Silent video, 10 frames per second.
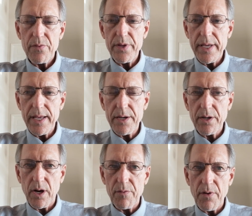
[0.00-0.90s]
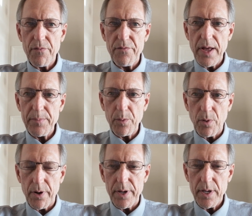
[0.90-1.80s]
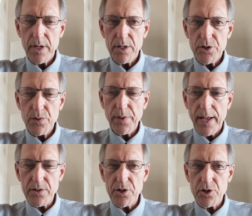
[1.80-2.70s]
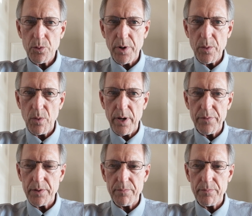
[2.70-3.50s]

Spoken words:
the end of February 2021,